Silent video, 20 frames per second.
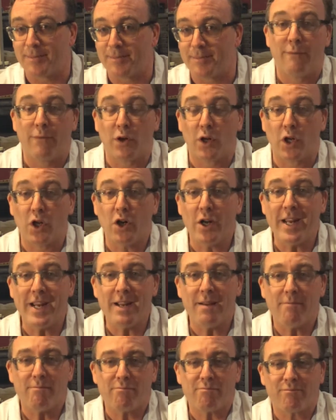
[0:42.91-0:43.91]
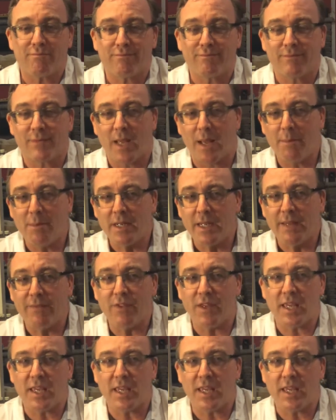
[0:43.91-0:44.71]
For learning, I'm going to give the